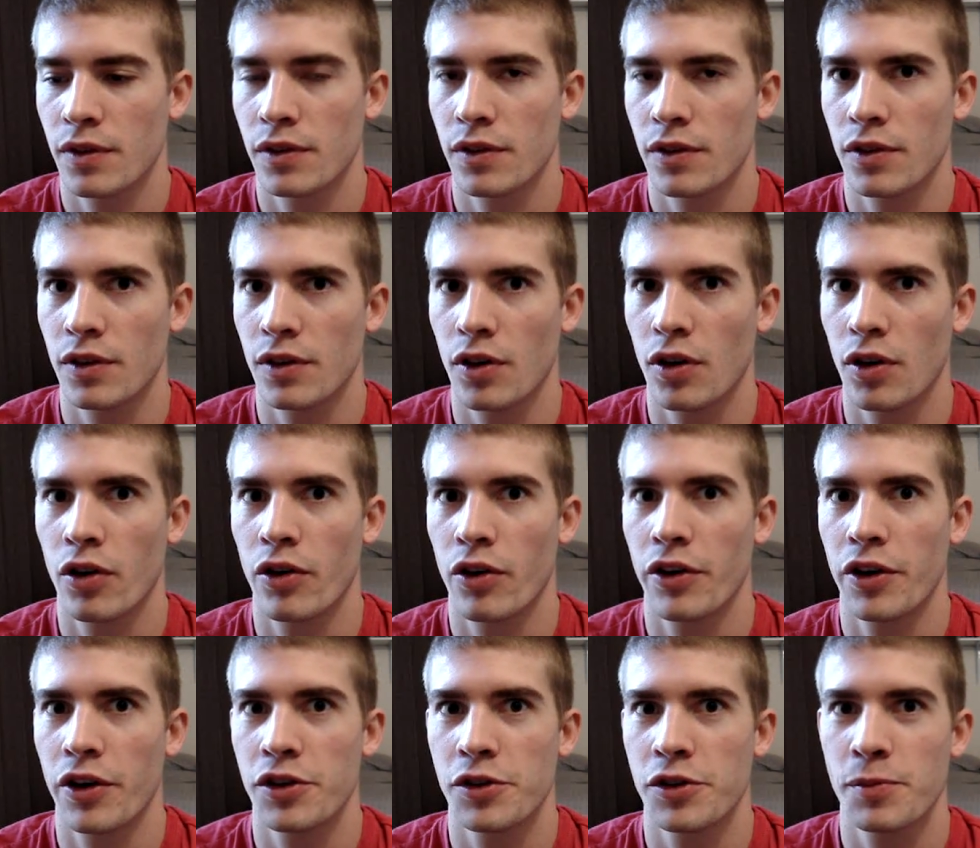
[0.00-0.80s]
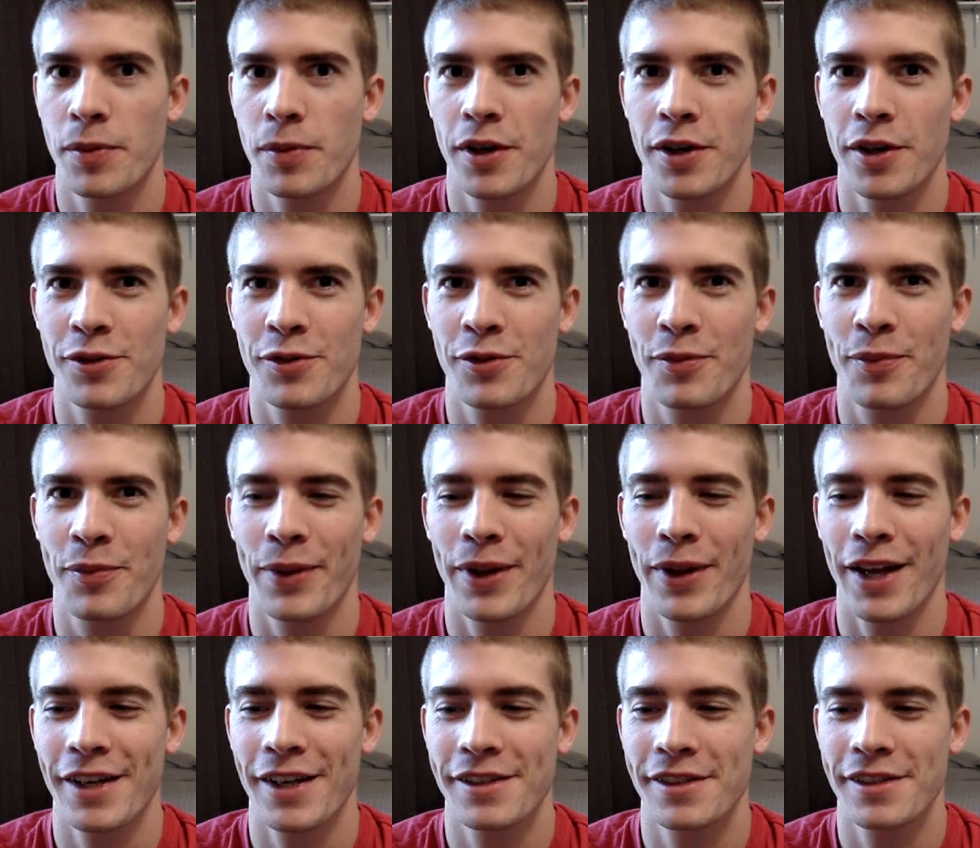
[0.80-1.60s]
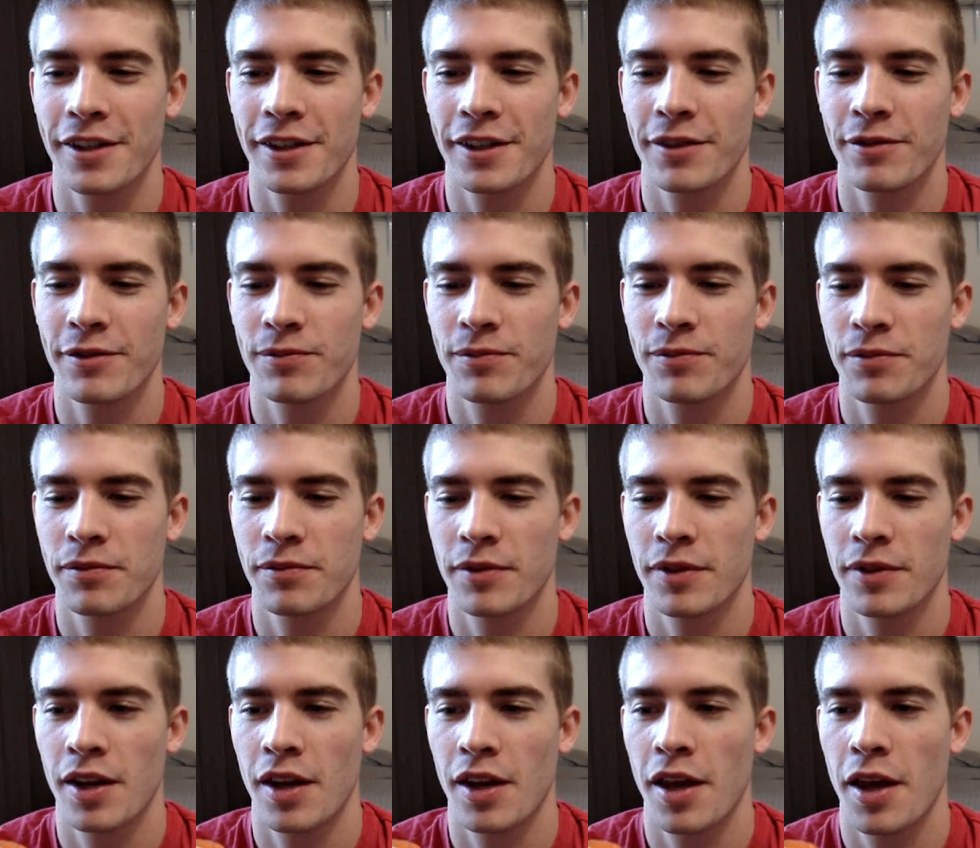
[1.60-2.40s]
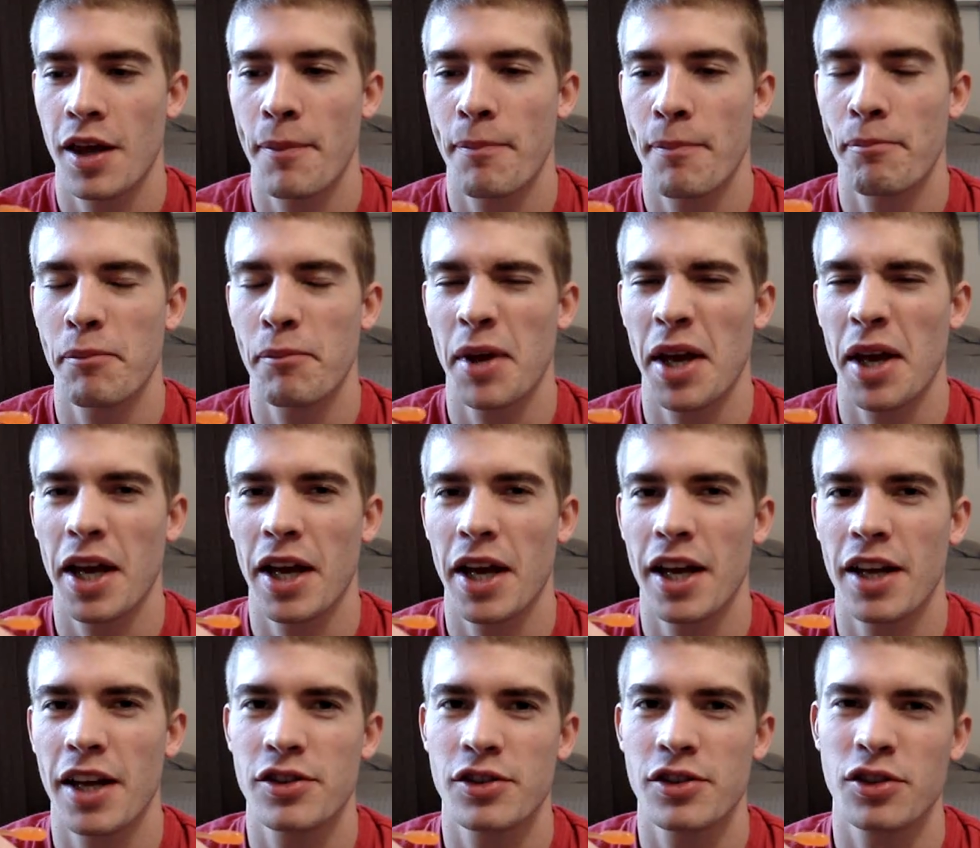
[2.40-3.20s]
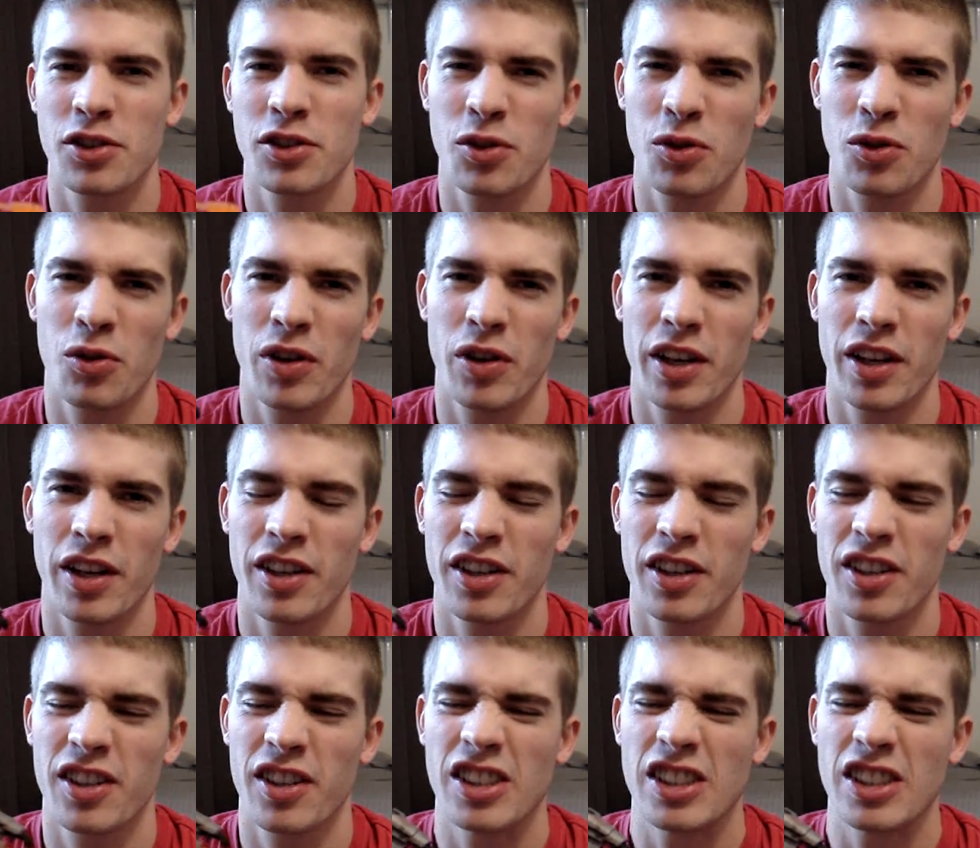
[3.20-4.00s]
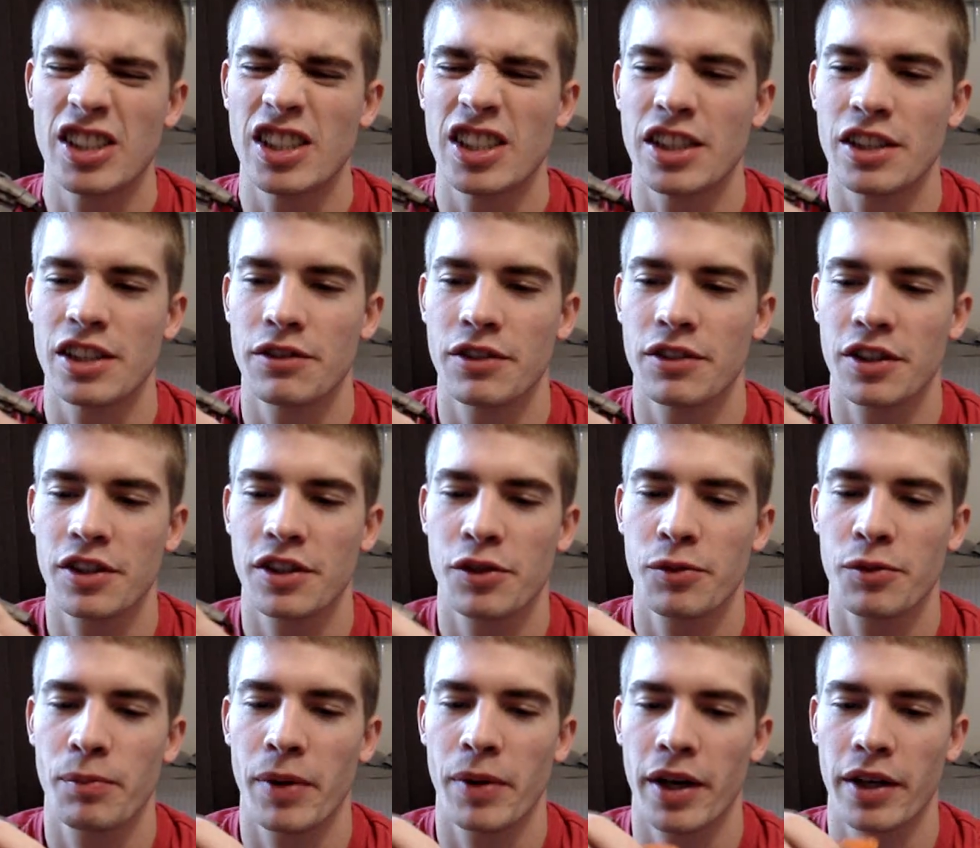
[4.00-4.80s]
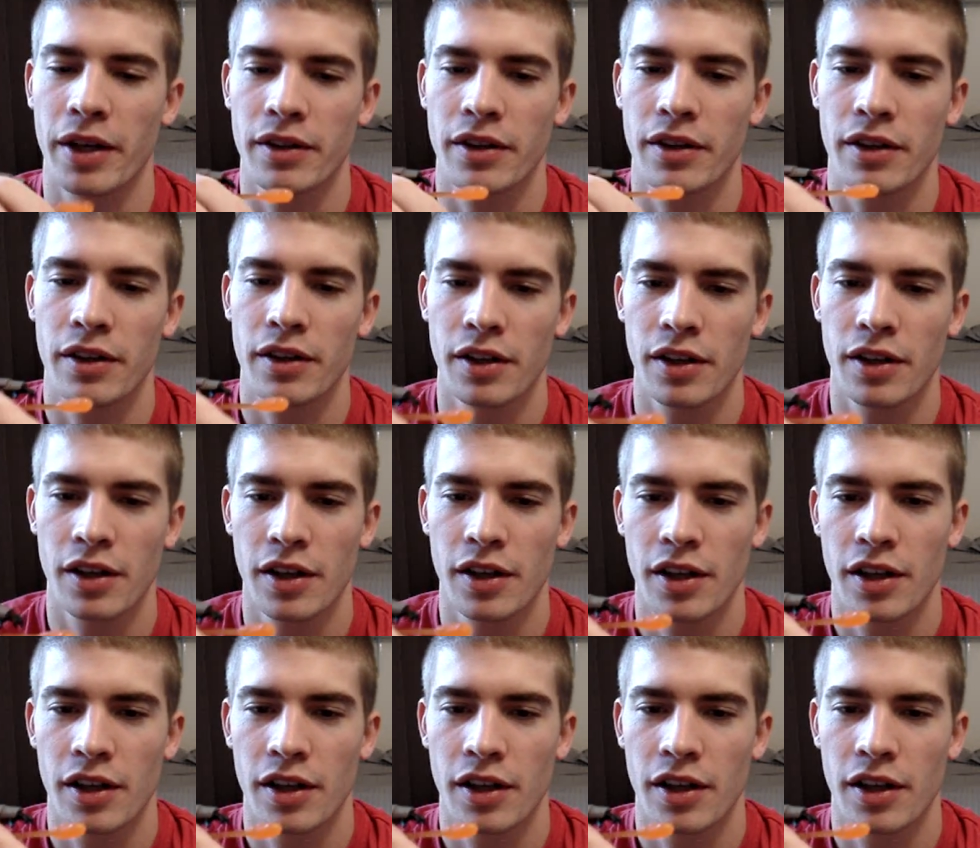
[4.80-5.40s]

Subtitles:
in the orange piece of plastic, meh, it's a toy, you kind of expect it.